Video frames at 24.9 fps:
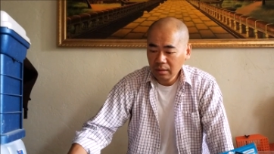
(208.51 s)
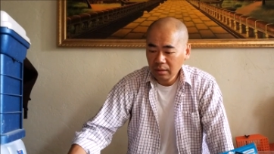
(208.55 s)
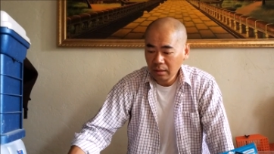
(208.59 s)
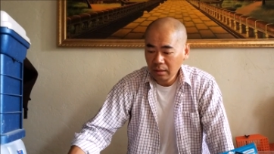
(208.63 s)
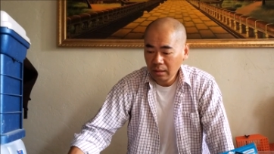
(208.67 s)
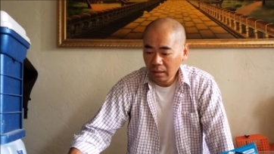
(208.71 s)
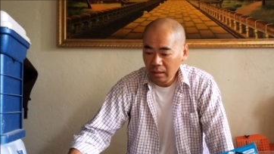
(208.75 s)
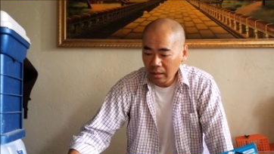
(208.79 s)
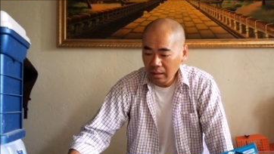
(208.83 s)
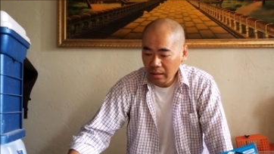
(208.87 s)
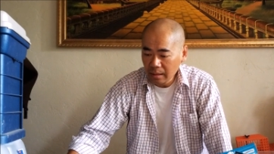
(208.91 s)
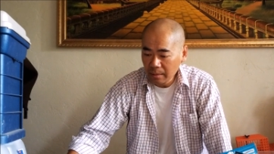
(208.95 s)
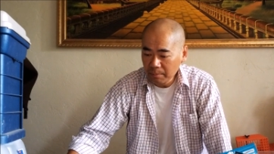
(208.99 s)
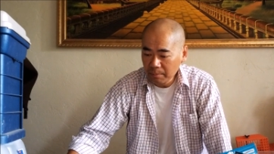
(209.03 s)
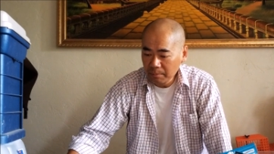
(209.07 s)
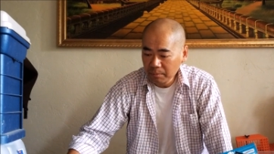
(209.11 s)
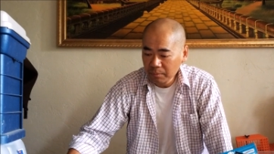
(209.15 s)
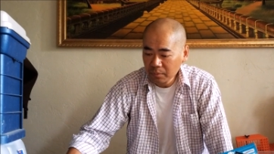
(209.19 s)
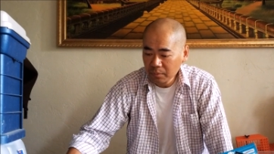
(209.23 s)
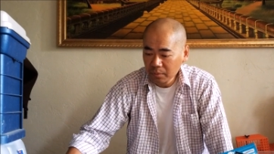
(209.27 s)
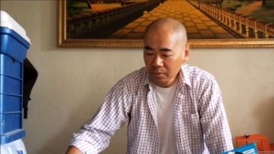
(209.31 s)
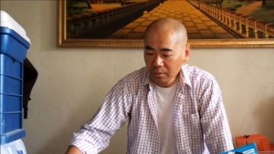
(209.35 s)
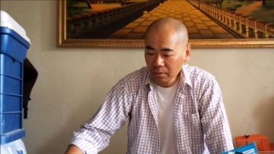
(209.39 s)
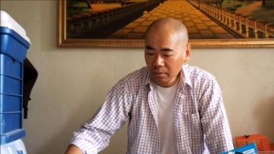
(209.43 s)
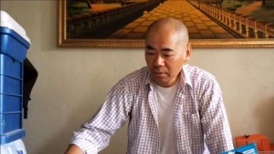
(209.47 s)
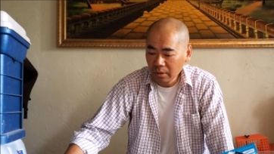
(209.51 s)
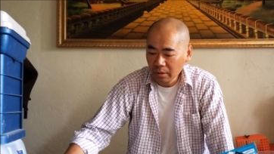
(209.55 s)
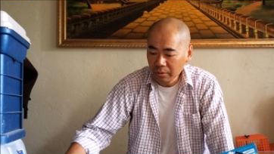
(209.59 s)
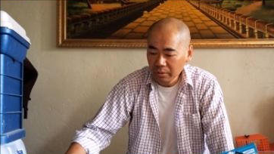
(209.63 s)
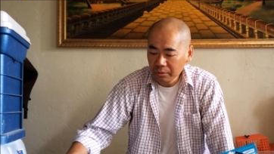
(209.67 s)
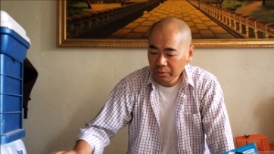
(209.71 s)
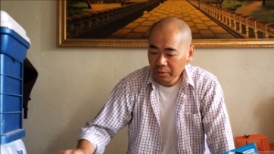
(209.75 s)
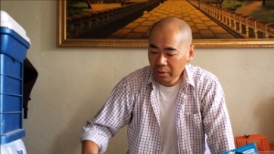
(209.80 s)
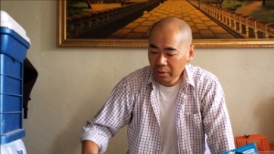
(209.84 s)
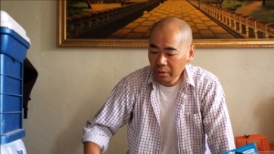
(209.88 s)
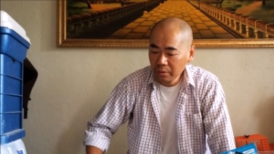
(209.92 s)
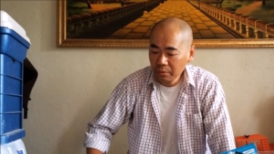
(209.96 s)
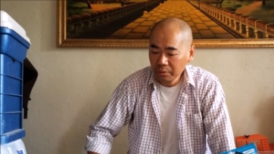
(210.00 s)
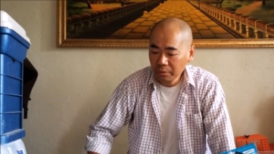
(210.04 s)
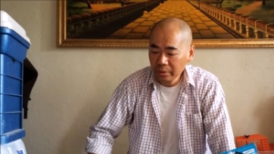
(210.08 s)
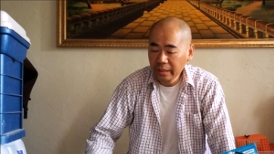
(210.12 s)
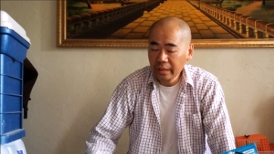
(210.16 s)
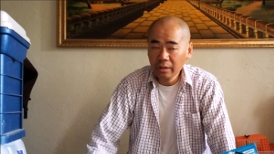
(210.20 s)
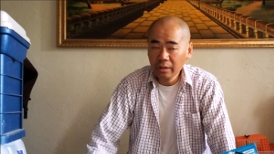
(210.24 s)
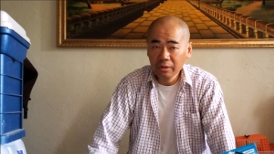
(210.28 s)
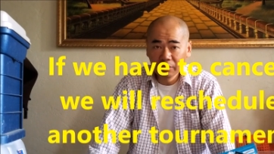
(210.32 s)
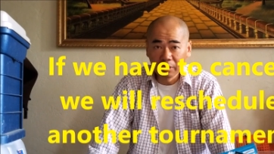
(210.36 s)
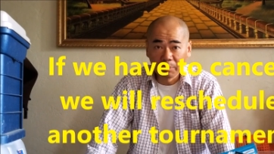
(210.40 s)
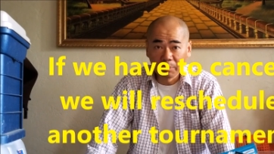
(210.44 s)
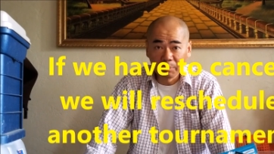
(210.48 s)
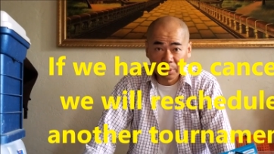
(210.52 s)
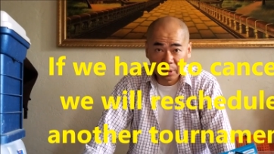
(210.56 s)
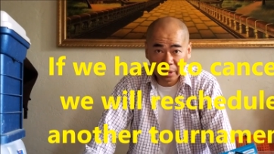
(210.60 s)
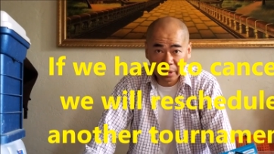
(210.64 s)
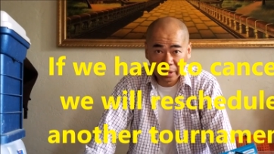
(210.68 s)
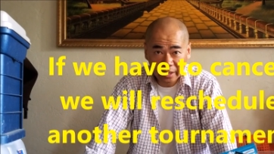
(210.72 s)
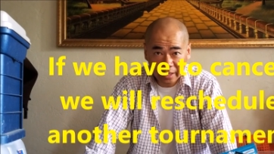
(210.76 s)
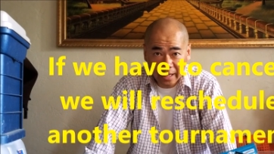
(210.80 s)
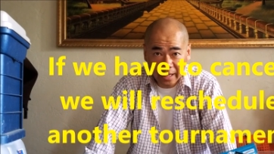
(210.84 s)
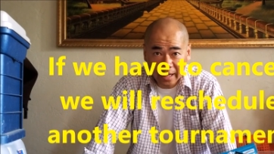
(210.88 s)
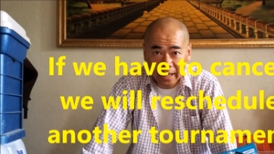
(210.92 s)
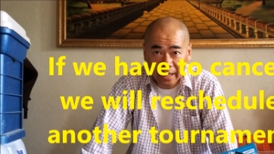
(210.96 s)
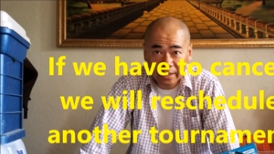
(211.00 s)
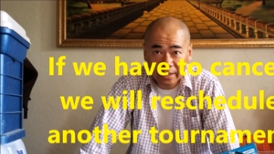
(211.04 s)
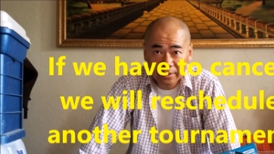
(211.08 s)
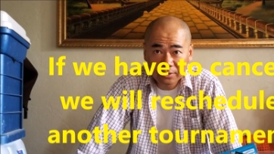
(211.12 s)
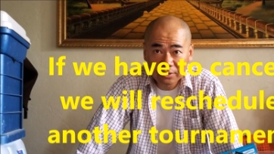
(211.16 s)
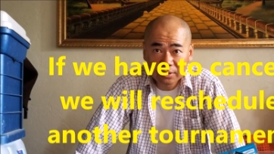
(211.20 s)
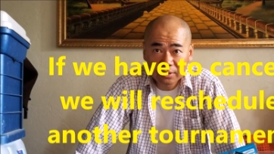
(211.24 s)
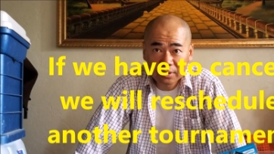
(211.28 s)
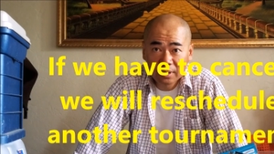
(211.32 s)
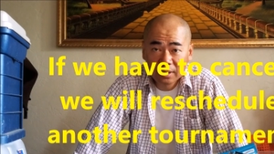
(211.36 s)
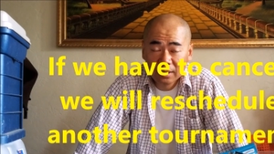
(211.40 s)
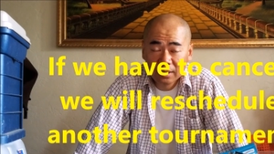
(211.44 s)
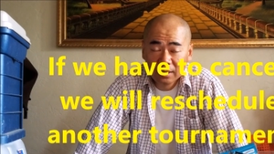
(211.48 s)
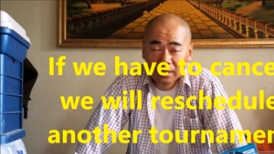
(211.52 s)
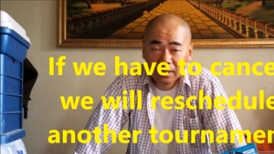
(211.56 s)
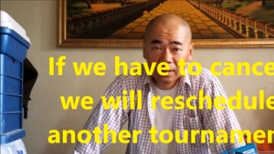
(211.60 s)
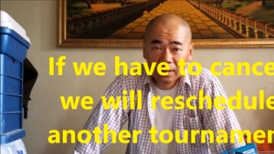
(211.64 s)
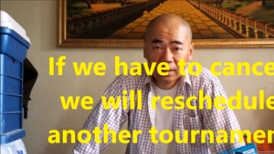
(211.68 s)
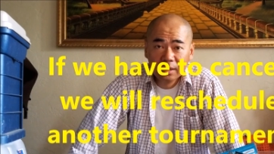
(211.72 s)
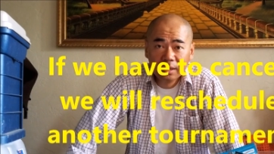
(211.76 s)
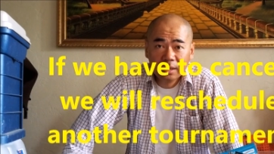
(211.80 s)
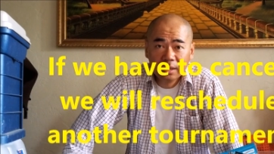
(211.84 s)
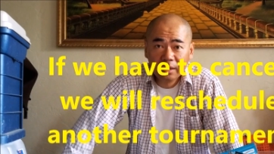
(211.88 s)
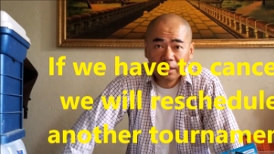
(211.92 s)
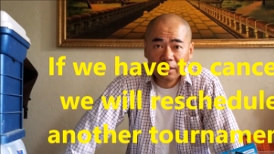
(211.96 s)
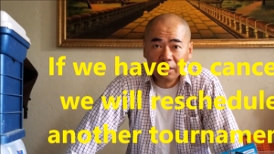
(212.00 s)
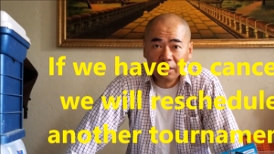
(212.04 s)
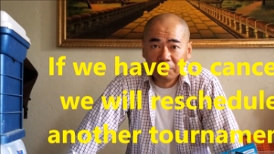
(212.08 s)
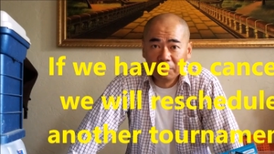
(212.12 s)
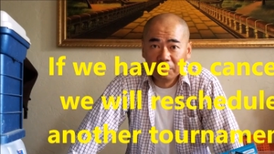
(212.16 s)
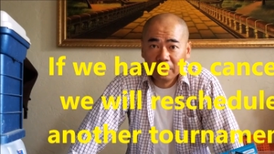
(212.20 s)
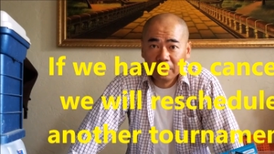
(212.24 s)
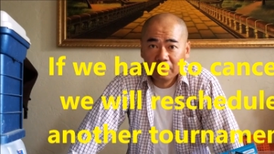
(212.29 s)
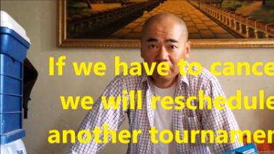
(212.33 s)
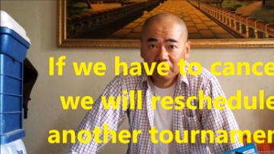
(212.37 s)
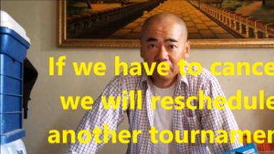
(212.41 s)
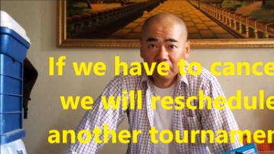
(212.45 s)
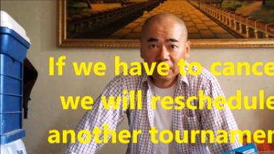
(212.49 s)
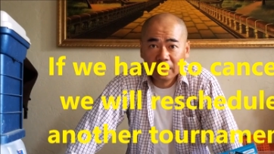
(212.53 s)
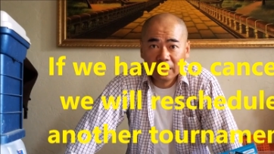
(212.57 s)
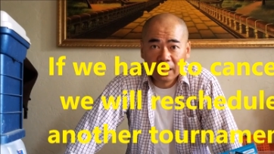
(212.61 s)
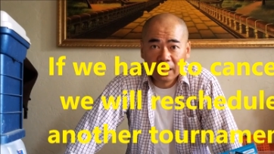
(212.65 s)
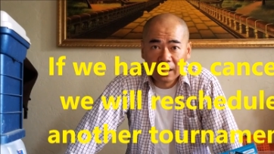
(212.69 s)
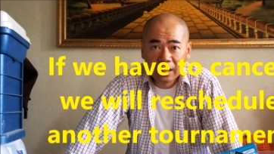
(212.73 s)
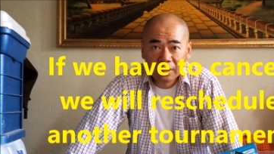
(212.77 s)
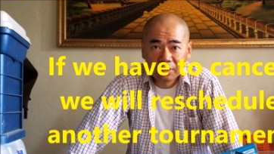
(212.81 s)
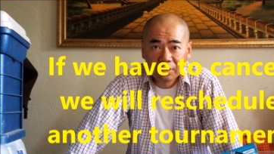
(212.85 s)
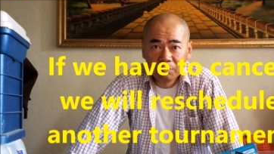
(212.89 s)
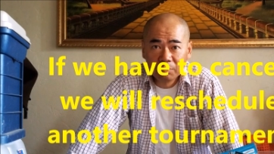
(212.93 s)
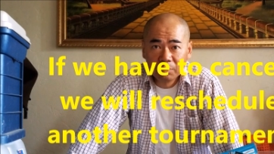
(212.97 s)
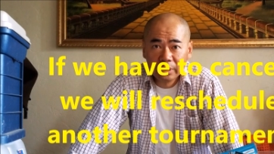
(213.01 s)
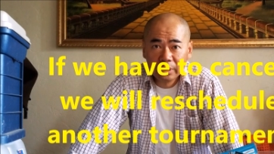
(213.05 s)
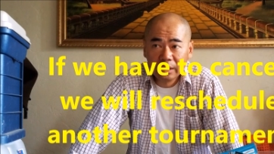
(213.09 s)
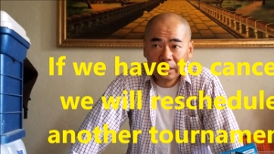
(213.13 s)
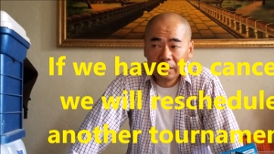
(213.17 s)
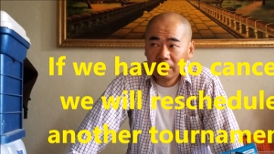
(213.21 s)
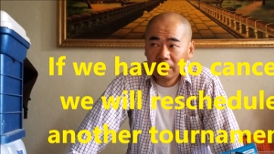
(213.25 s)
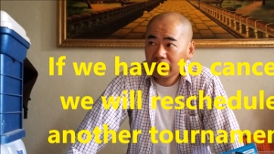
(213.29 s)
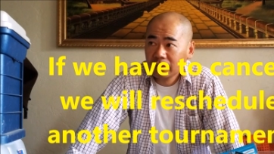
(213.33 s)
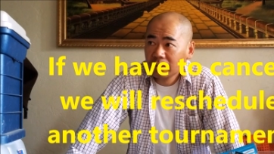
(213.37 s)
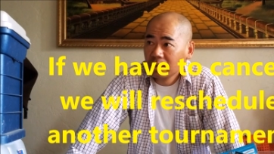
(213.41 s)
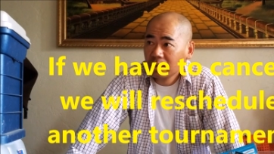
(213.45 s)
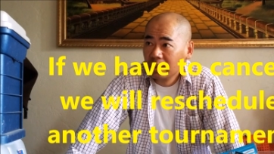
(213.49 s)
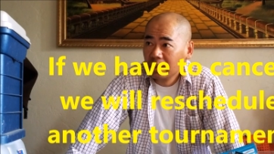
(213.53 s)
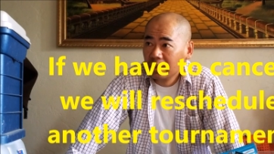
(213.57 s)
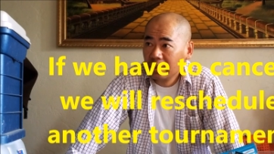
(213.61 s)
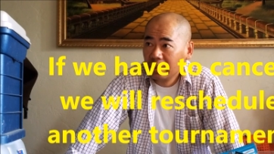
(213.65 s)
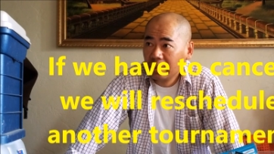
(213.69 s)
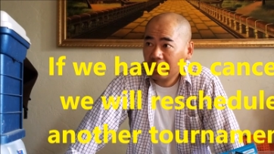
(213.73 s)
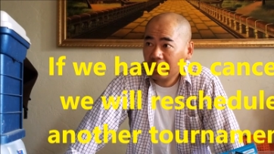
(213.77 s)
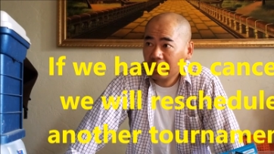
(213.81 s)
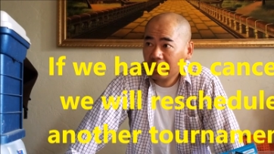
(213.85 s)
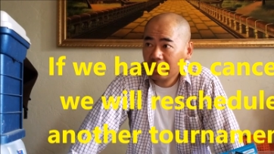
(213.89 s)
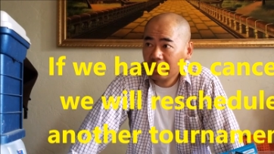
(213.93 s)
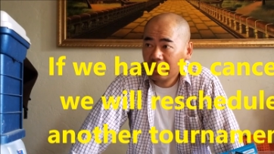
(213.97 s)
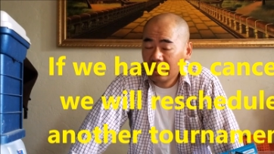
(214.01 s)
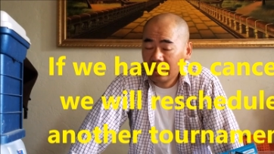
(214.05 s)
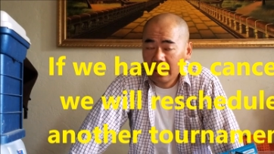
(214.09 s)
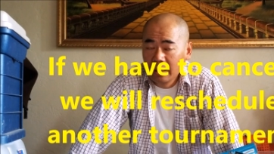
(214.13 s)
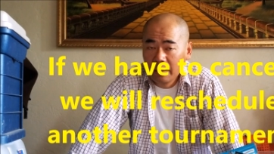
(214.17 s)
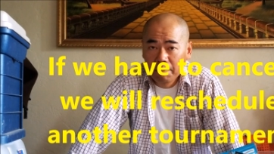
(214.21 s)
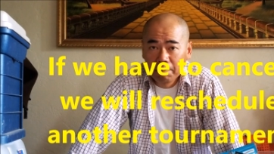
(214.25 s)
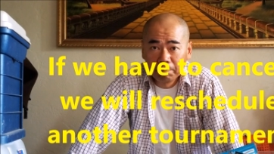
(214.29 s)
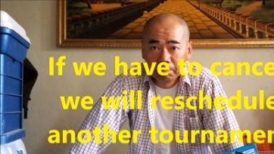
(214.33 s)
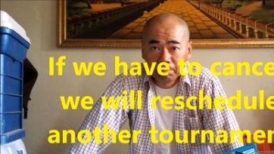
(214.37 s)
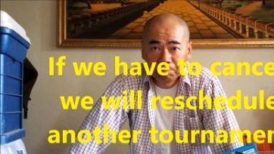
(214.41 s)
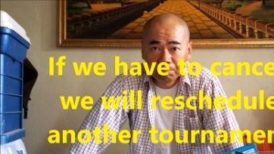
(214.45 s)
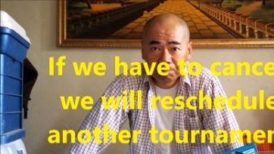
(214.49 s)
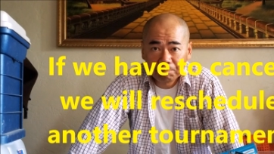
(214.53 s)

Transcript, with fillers: Um, those two reels are pretty nice. They're really, really awesome reels and um,